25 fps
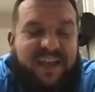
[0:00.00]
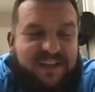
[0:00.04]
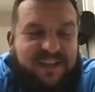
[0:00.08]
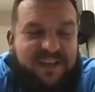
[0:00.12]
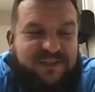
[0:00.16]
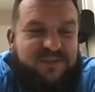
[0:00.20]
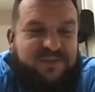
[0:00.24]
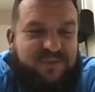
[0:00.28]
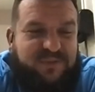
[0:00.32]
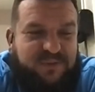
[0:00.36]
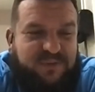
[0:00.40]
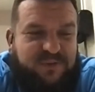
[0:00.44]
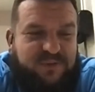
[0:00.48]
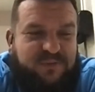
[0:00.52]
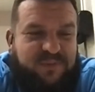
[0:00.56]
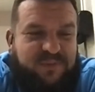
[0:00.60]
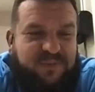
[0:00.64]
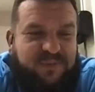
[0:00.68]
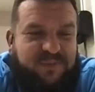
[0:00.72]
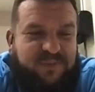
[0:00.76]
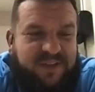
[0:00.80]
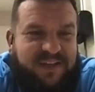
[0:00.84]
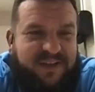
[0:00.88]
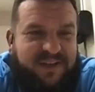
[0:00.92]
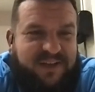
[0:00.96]
have my
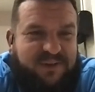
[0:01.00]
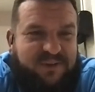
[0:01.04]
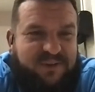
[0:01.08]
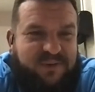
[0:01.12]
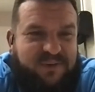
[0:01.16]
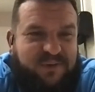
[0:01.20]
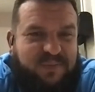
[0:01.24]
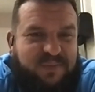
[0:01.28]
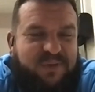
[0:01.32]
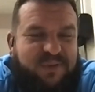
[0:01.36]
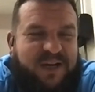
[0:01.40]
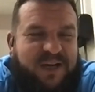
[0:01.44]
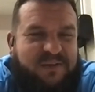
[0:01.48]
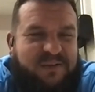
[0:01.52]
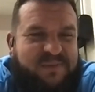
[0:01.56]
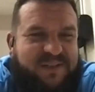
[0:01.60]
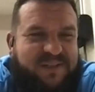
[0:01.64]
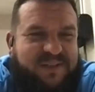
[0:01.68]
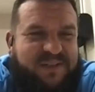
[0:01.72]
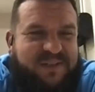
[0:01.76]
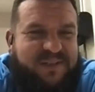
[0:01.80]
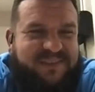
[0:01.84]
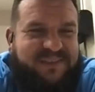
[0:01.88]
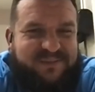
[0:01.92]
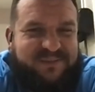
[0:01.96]
hands full with my
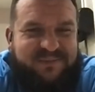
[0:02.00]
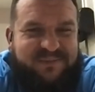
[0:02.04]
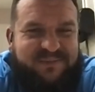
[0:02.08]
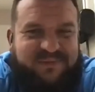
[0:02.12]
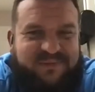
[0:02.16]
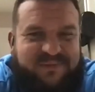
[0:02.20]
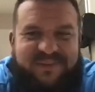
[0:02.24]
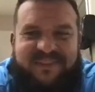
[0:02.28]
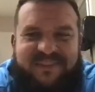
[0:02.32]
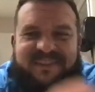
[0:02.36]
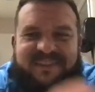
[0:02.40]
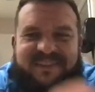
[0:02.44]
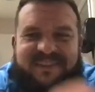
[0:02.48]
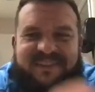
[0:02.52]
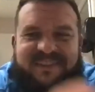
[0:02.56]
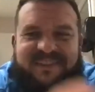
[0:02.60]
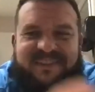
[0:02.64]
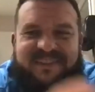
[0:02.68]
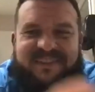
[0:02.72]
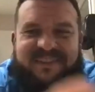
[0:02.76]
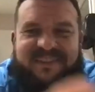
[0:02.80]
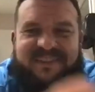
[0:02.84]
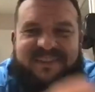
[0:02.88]
9-year-old by myself,